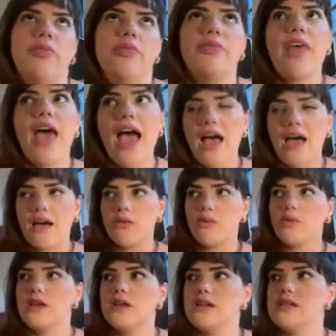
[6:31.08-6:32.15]
that
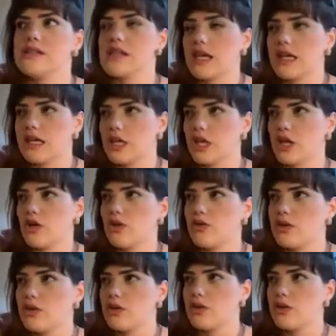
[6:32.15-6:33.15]
was like, you know,